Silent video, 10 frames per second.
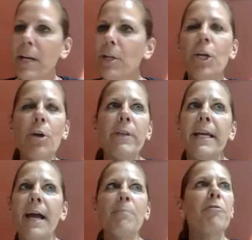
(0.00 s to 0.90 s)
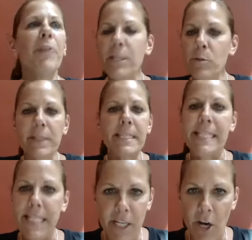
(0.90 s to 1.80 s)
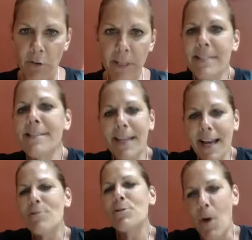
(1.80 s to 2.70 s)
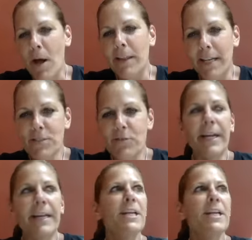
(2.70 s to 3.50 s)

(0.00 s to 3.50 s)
you know like i'm friends with the ceo that's like how small it is right yeah.